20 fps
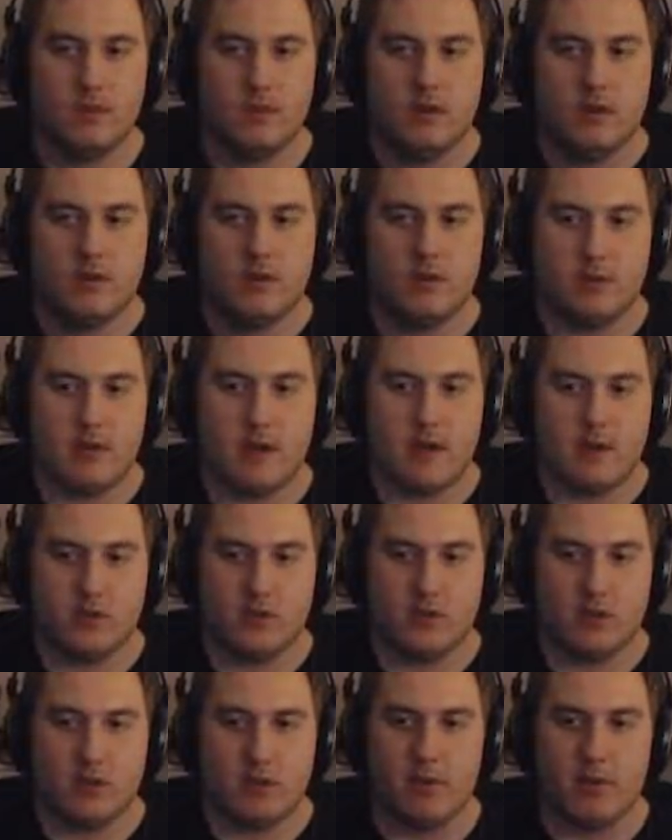So I'm kind of
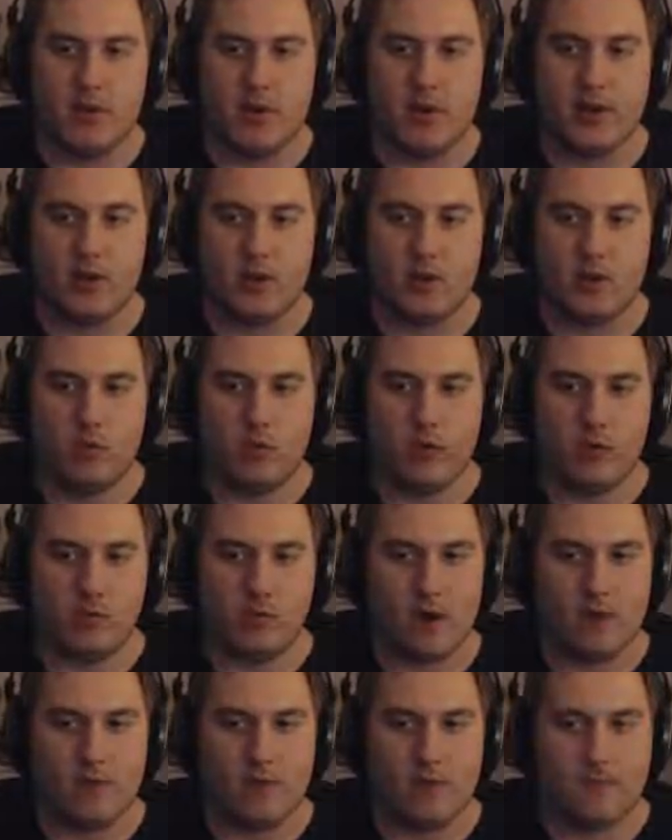just demonstrating here what I
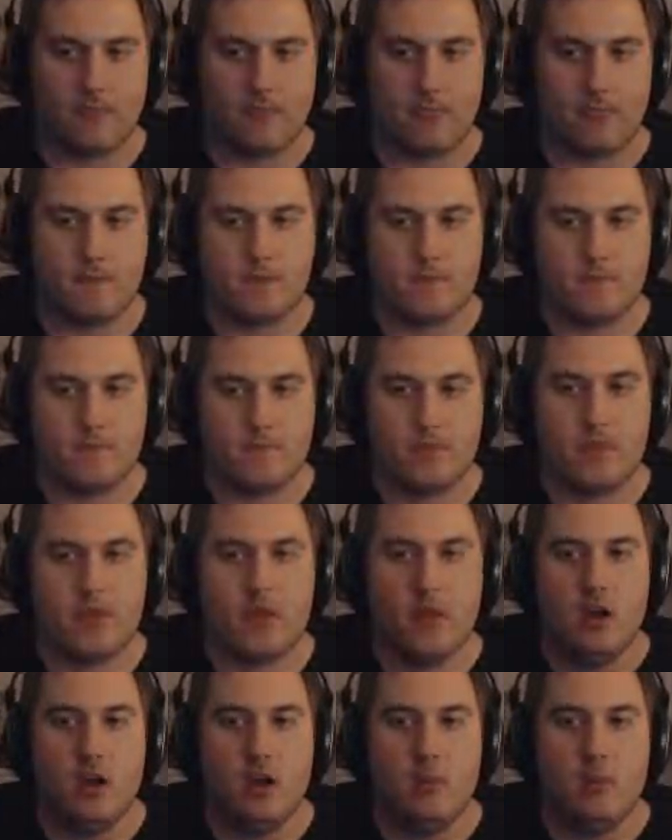route.
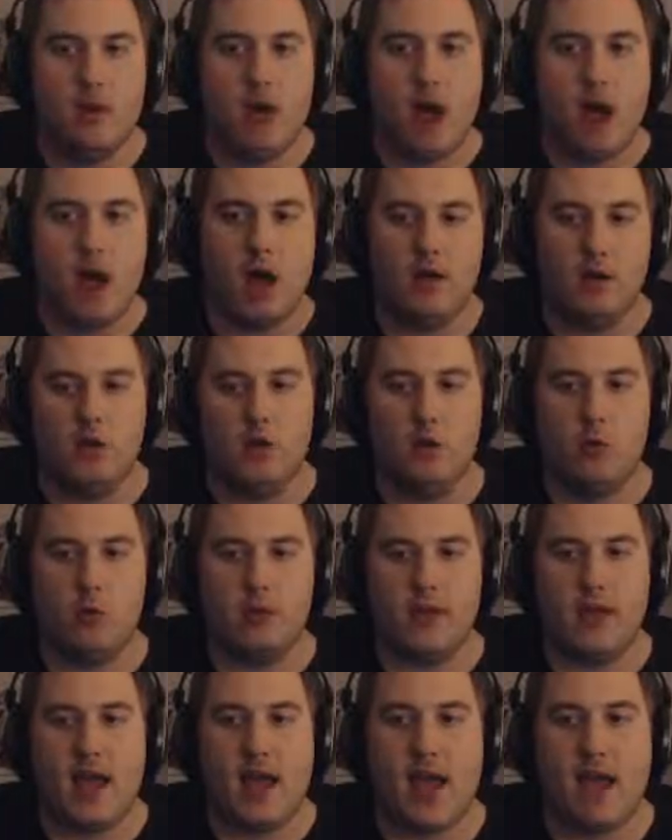
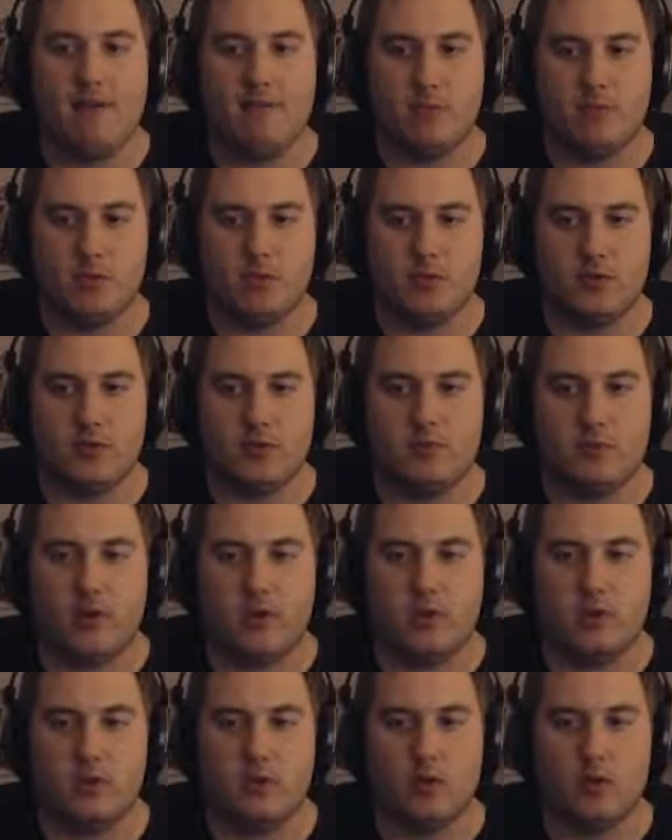Normally I have a missile at this
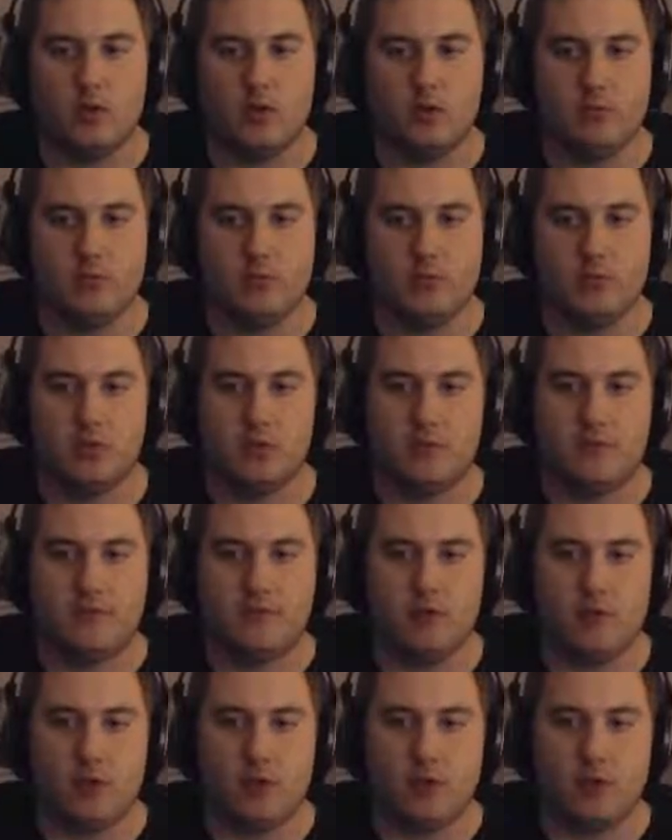point, so I'll shoot a missile. If
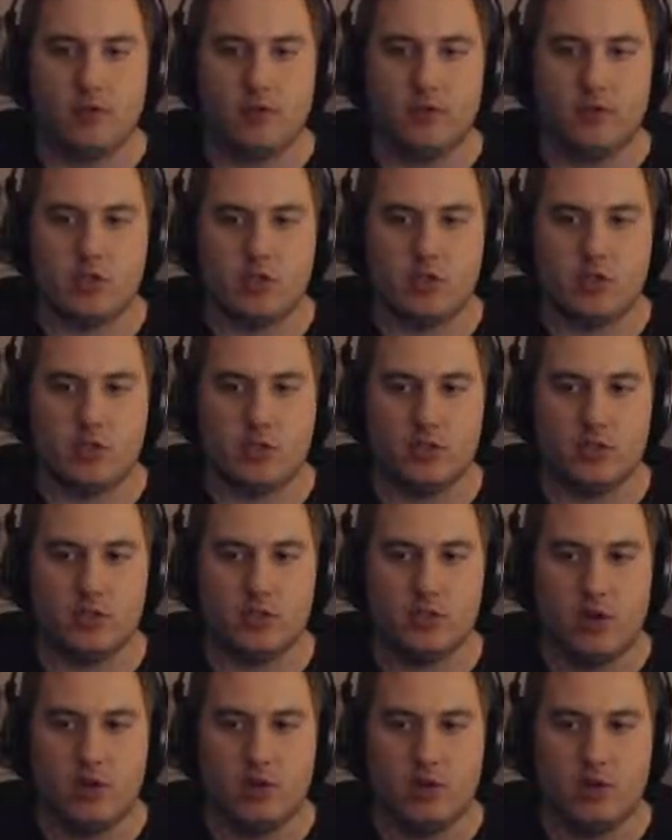you don't, you just
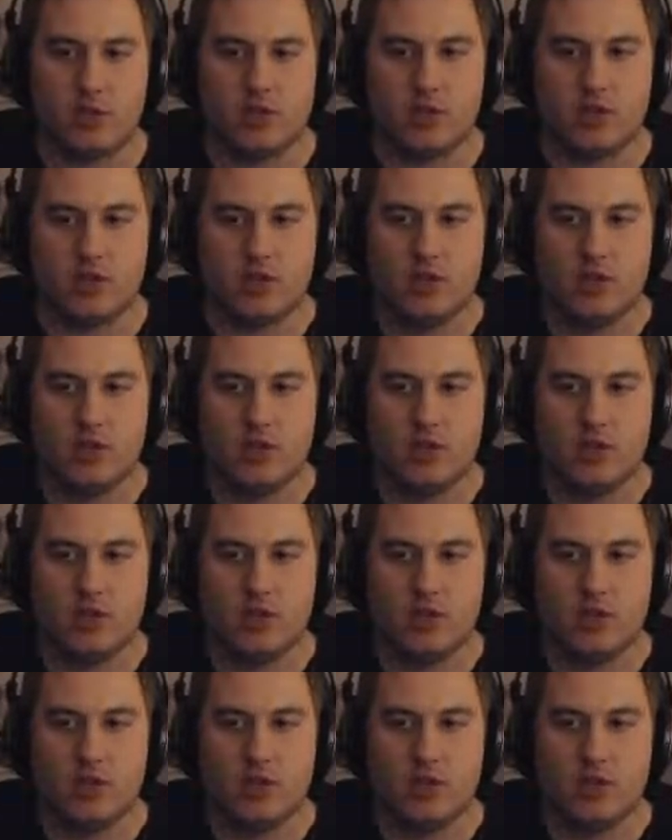continue onwards.